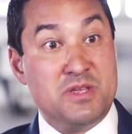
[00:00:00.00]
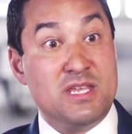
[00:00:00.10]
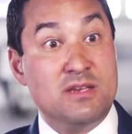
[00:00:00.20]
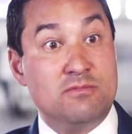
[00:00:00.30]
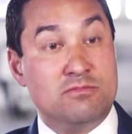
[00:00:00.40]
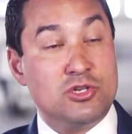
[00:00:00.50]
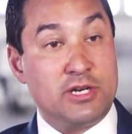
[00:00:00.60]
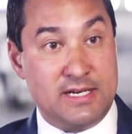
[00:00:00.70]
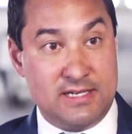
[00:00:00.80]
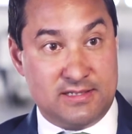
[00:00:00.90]
he
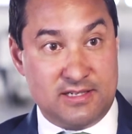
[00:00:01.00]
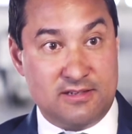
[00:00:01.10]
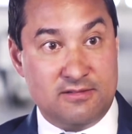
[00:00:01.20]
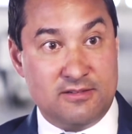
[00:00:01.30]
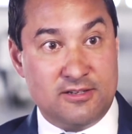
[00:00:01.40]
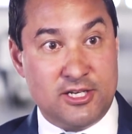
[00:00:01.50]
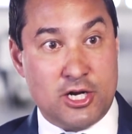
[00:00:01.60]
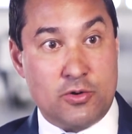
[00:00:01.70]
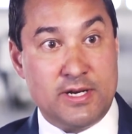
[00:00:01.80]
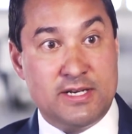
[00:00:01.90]
took it easy. You
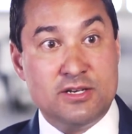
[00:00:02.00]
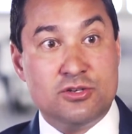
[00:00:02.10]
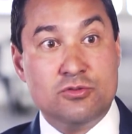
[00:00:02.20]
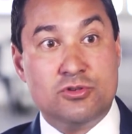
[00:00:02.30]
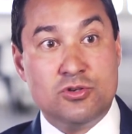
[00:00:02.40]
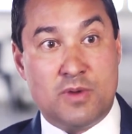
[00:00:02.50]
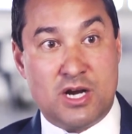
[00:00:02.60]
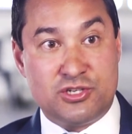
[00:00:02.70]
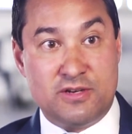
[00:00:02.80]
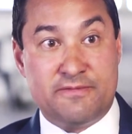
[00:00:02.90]
know, he didn't do too
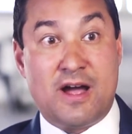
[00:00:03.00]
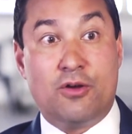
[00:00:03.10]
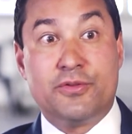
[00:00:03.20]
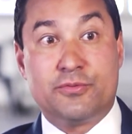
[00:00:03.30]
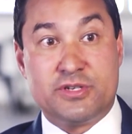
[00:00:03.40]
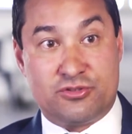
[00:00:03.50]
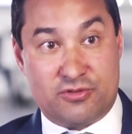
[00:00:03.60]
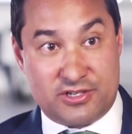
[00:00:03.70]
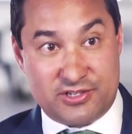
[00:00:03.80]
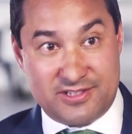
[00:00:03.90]
much. He followed the
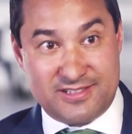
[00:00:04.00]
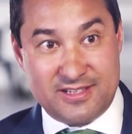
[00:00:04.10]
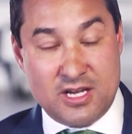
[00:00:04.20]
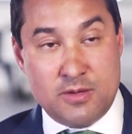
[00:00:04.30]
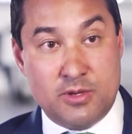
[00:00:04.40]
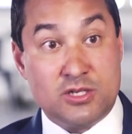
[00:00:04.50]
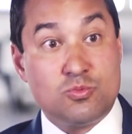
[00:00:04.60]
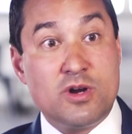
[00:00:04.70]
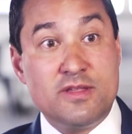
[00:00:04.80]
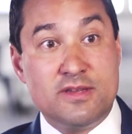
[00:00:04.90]
restrictions. Because
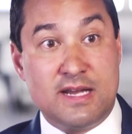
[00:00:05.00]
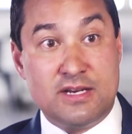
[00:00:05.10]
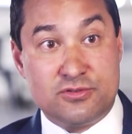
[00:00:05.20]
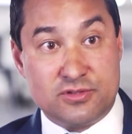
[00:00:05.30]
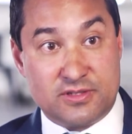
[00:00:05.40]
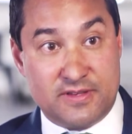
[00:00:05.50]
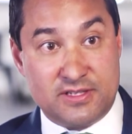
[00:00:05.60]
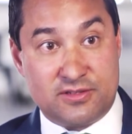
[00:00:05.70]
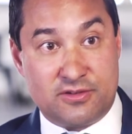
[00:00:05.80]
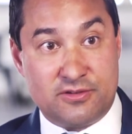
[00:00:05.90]
one of the dangers of
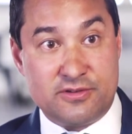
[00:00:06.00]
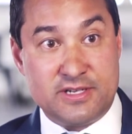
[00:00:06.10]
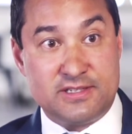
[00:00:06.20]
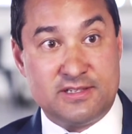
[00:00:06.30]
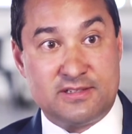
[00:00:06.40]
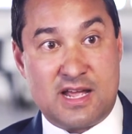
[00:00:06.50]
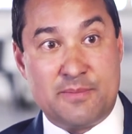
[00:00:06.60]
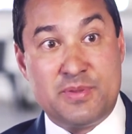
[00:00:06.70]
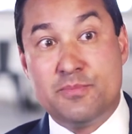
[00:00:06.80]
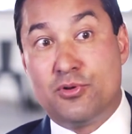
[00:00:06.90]
these surgeries is
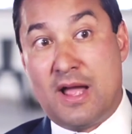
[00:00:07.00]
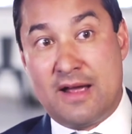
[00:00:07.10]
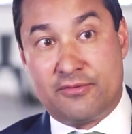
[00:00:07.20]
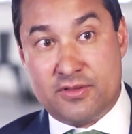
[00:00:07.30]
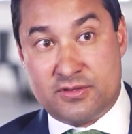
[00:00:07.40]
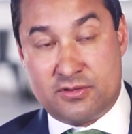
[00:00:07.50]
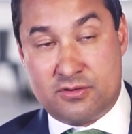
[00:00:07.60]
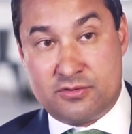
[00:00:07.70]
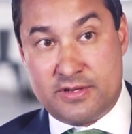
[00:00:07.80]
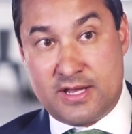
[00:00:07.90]
that people after the
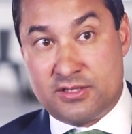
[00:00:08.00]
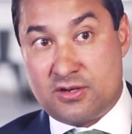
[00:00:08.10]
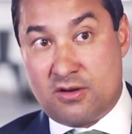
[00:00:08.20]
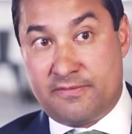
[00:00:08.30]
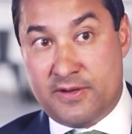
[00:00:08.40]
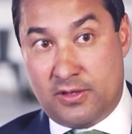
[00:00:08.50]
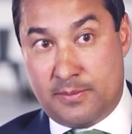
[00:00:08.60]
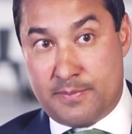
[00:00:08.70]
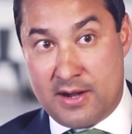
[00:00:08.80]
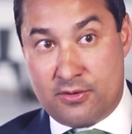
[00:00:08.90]
surgery, they start feeling
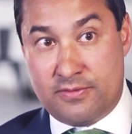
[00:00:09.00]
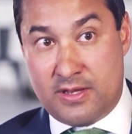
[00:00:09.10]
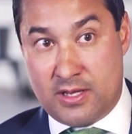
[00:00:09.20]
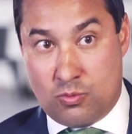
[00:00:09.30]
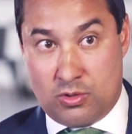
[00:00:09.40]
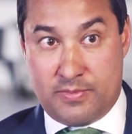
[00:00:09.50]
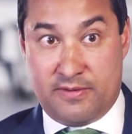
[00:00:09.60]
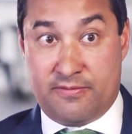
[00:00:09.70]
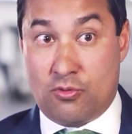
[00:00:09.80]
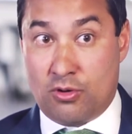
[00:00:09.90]
better than they were
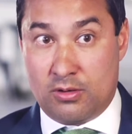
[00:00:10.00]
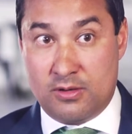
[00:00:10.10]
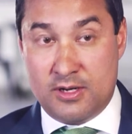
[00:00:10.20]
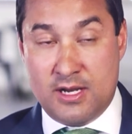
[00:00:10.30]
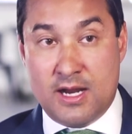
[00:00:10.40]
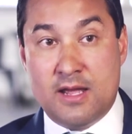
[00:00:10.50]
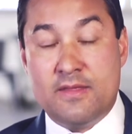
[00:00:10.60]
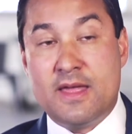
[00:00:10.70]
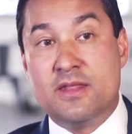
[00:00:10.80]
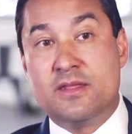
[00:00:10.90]
before.
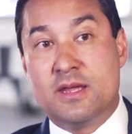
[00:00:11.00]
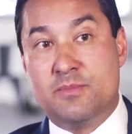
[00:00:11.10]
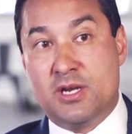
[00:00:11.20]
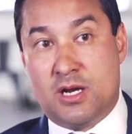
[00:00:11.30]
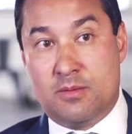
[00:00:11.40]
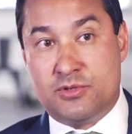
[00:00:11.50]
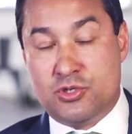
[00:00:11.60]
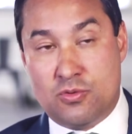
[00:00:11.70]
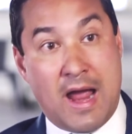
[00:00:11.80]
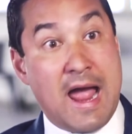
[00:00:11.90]
And then they become
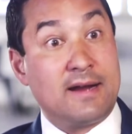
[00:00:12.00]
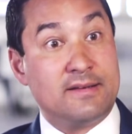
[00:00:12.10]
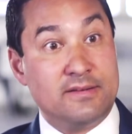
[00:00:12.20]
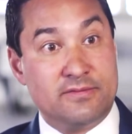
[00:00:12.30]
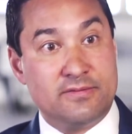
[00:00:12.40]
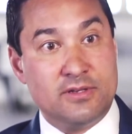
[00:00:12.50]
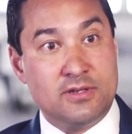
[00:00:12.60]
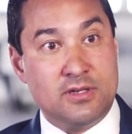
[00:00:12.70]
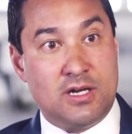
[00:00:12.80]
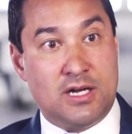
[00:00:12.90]
too active.
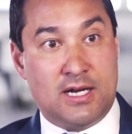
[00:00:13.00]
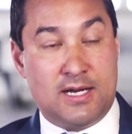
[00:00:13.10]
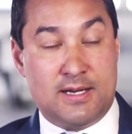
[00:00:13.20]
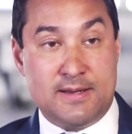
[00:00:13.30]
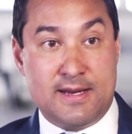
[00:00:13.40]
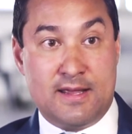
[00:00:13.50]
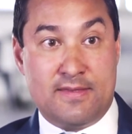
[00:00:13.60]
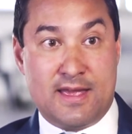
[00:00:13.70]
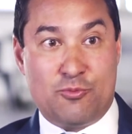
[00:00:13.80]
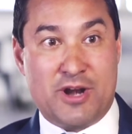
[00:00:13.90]
And
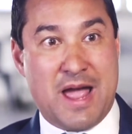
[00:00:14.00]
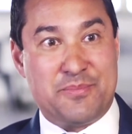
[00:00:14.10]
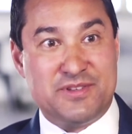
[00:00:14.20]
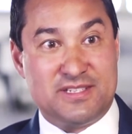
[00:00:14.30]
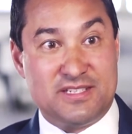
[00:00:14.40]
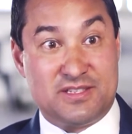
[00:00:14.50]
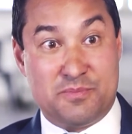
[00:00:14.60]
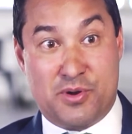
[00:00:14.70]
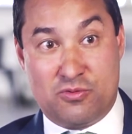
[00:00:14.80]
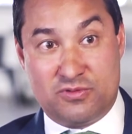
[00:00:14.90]
then what happens is the
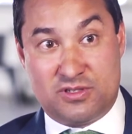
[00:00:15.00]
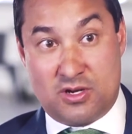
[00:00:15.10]
bones